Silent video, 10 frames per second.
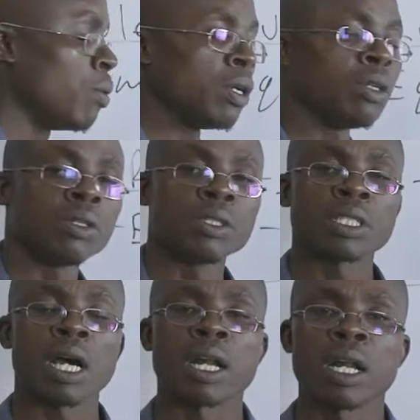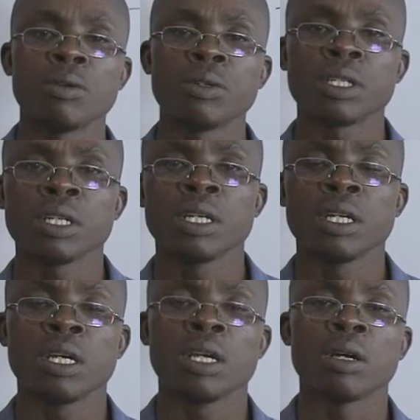We use a round
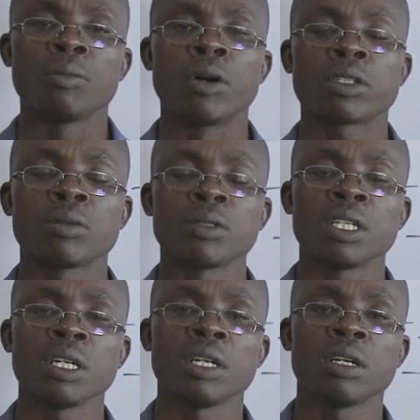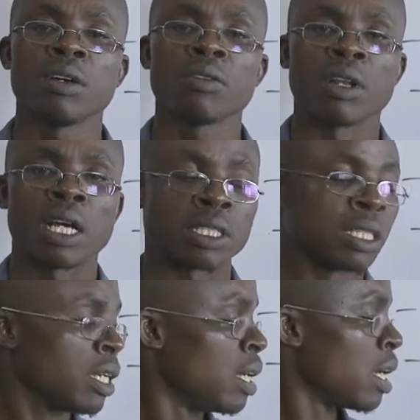bottomed
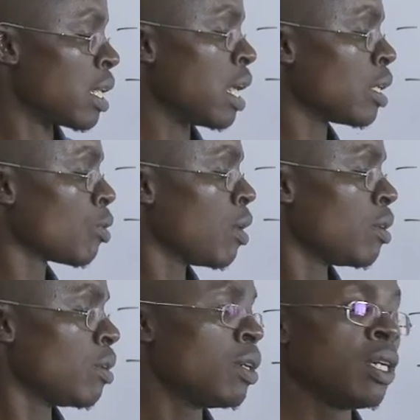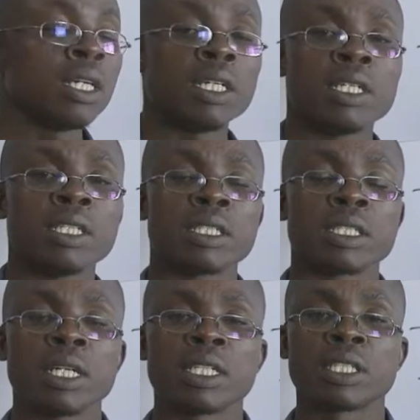flask. That one is
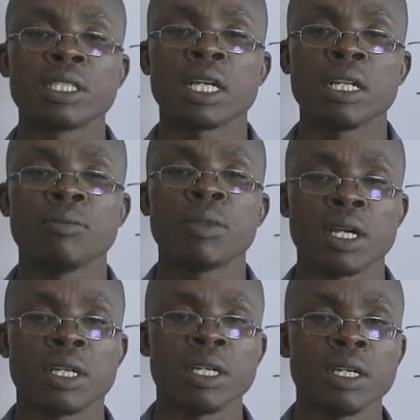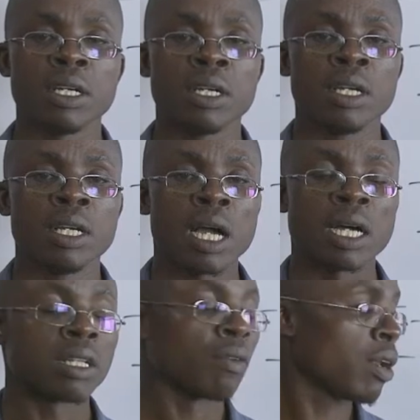essentially made
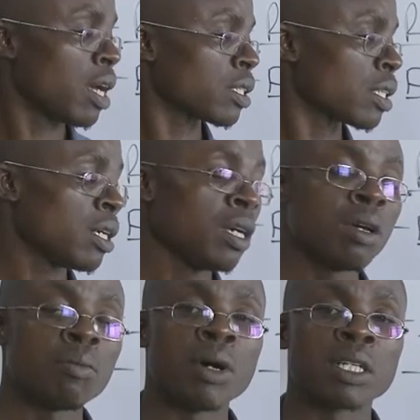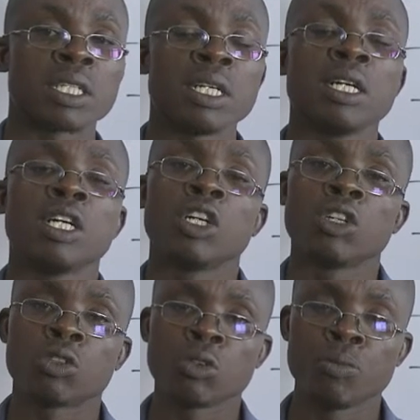as a flask, but
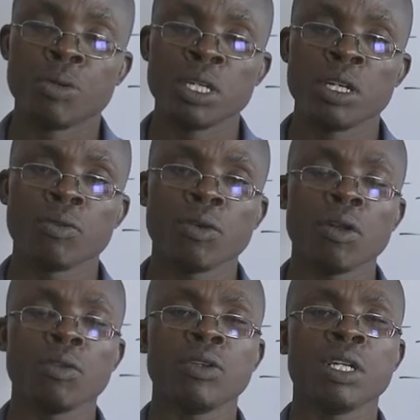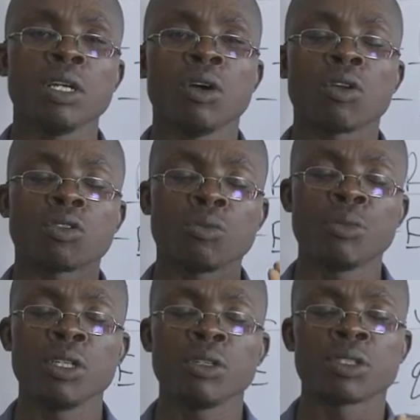to be involved or to
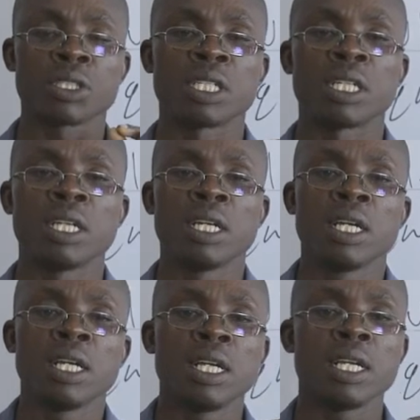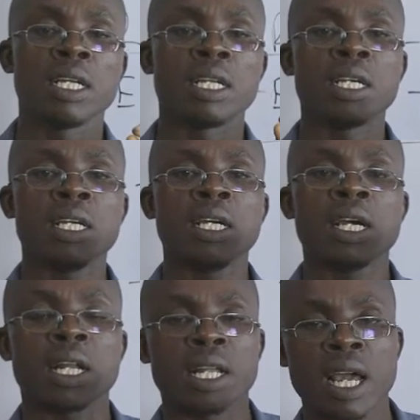be used in
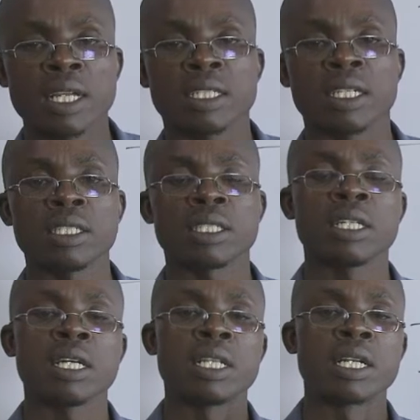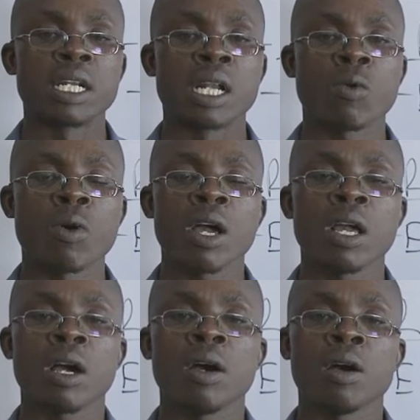reagents that
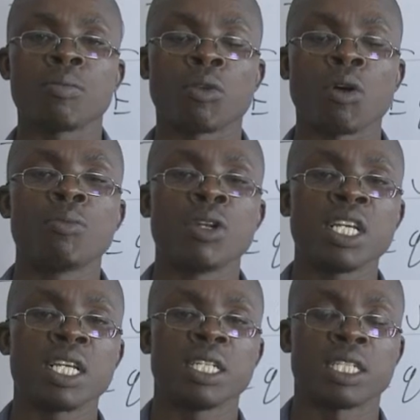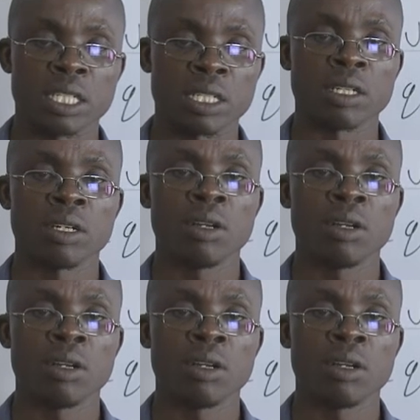require probably heating